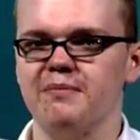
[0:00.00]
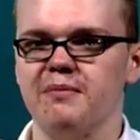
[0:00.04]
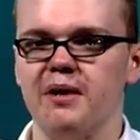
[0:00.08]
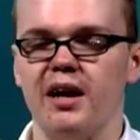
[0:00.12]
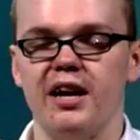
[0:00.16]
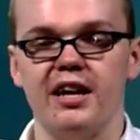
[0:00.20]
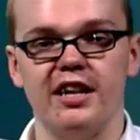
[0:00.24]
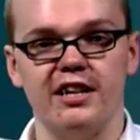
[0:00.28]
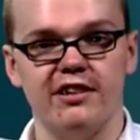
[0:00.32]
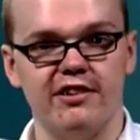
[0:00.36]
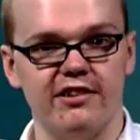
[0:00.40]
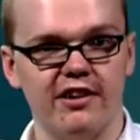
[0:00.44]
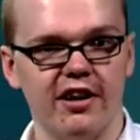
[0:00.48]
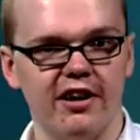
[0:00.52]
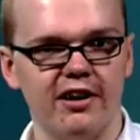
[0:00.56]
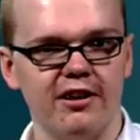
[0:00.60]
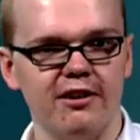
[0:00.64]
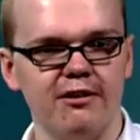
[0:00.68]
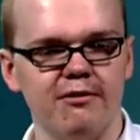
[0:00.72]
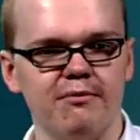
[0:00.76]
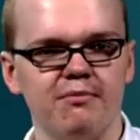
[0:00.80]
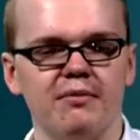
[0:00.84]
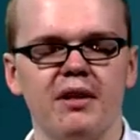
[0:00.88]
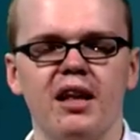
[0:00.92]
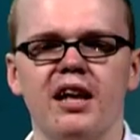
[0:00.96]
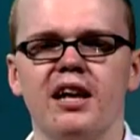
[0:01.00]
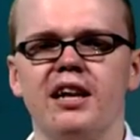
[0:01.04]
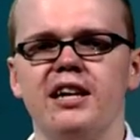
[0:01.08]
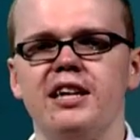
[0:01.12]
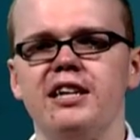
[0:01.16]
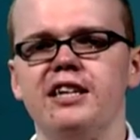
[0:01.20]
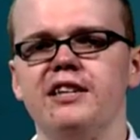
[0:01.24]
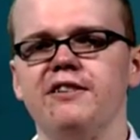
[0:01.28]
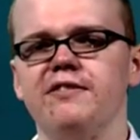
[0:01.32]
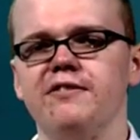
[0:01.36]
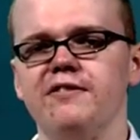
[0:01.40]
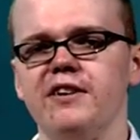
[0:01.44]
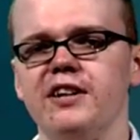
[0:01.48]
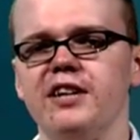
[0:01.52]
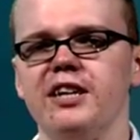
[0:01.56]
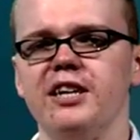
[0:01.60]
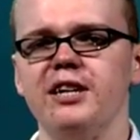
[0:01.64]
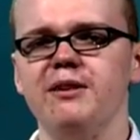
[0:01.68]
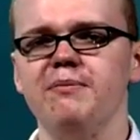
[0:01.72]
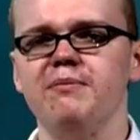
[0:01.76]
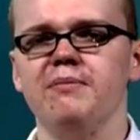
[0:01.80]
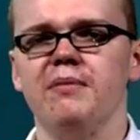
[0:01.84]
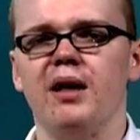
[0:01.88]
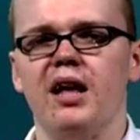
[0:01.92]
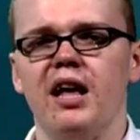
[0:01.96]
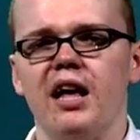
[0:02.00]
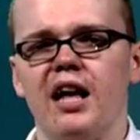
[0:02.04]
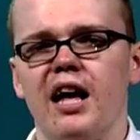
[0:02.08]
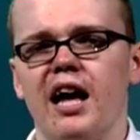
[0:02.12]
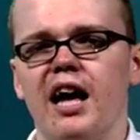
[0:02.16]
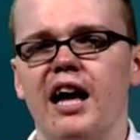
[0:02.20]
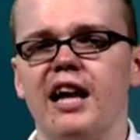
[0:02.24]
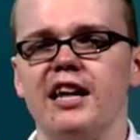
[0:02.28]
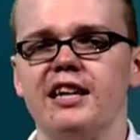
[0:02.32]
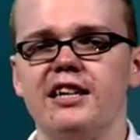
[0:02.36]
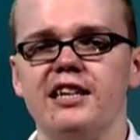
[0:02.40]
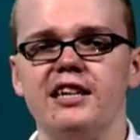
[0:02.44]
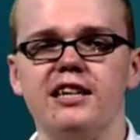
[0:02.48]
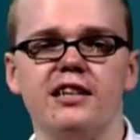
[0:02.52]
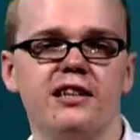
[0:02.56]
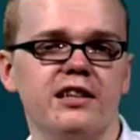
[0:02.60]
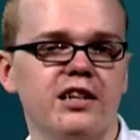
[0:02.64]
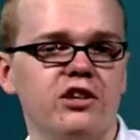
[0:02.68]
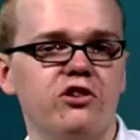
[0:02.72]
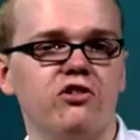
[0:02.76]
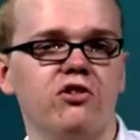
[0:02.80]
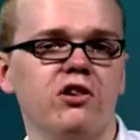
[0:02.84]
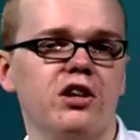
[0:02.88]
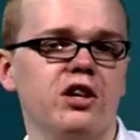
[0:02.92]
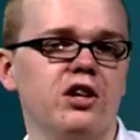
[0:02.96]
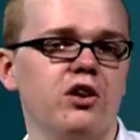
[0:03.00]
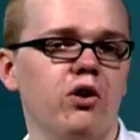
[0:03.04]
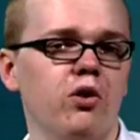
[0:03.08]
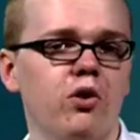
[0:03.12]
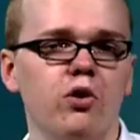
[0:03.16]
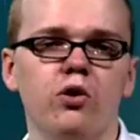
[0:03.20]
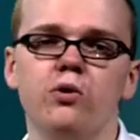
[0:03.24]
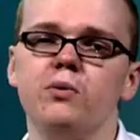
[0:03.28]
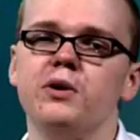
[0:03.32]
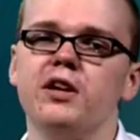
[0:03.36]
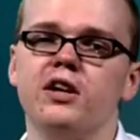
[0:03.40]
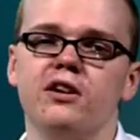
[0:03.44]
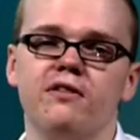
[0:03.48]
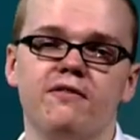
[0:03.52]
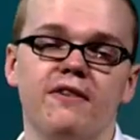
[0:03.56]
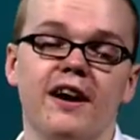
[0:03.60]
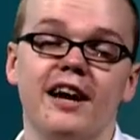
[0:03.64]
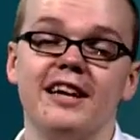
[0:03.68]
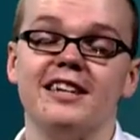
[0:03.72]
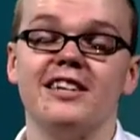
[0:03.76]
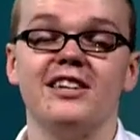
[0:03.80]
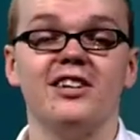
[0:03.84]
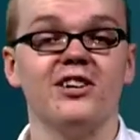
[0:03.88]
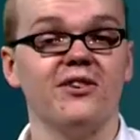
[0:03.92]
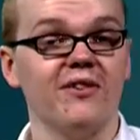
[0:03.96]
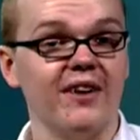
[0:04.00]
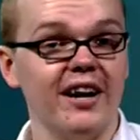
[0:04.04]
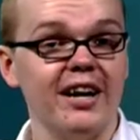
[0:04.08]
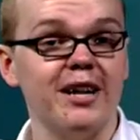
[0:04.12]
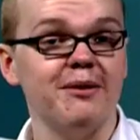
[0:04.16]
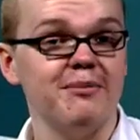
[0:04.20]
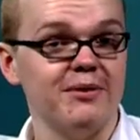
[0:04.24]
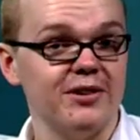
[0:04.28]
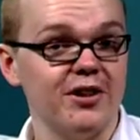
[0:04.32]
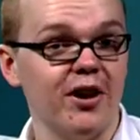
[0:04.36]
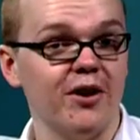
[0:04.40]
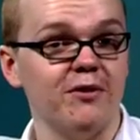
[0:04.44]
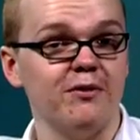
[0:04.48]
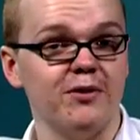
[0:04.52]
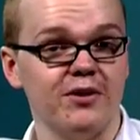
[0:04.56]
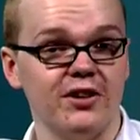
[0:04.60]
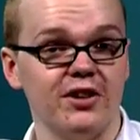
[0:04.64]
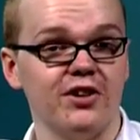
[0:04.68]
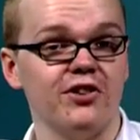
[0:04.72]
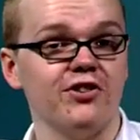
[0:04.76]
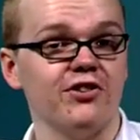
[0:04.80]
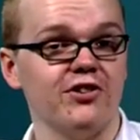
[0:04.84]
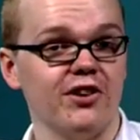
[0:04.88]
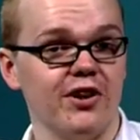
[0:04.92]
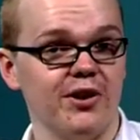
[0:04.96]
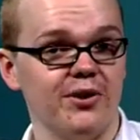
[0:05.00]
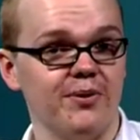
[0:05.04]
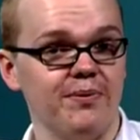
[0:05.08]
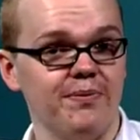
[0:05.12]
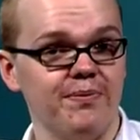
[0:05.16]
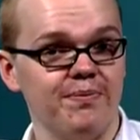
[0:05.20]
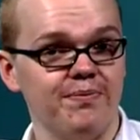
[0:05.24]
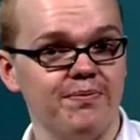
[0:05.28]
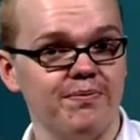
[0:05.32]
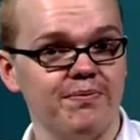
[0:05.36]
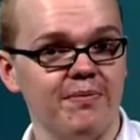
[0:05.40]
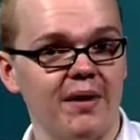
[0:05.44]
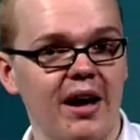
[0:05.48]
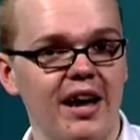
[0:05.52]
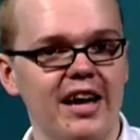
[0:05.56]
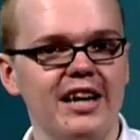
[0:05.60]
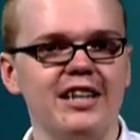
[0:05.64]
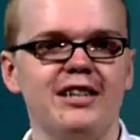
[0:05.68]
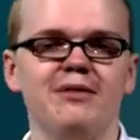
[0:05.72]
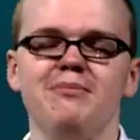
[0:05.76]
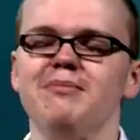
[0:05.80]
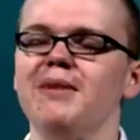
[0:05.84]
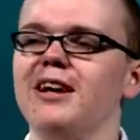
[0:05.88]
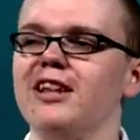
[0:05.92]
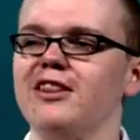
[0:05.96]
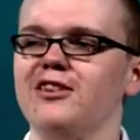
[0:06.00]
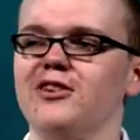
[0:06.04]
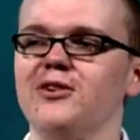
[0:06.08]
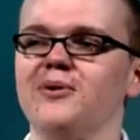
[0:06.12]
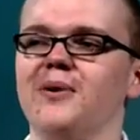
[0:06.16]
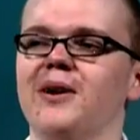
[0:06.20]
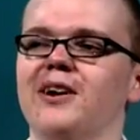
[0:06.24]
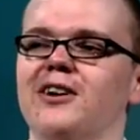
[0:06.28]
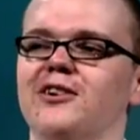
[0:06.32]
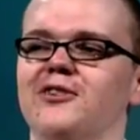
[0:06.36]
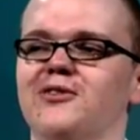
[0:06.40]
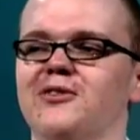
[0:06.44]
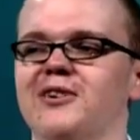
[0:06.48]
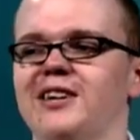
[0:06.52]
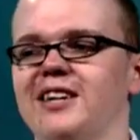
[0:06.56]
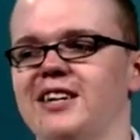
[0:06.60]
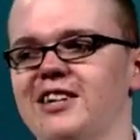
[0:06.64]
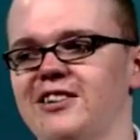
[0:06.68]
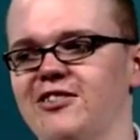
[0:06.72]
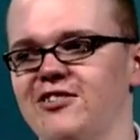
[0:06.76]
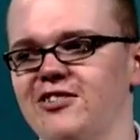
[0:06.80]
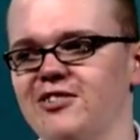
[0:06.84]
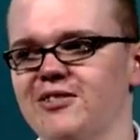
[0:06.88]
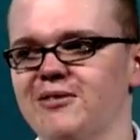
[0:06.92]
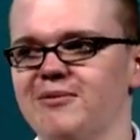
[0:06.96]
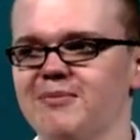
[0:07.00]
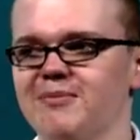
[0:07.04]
He's young, he's funny, and he's literally all we could find to degrade himself on this show. It's Matthew Eldridge.